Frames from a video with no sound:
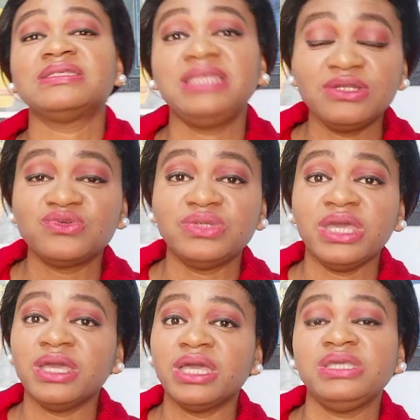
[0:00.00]

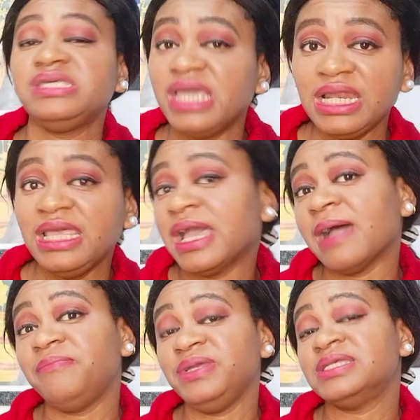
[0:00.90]
day-to-day, yearly
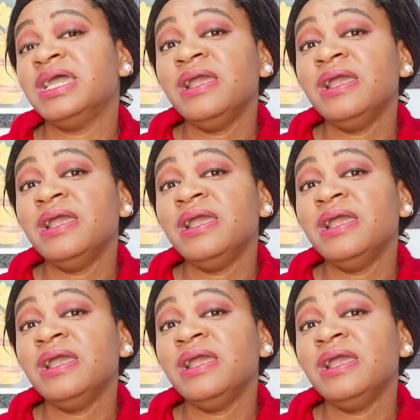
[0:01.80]
habit.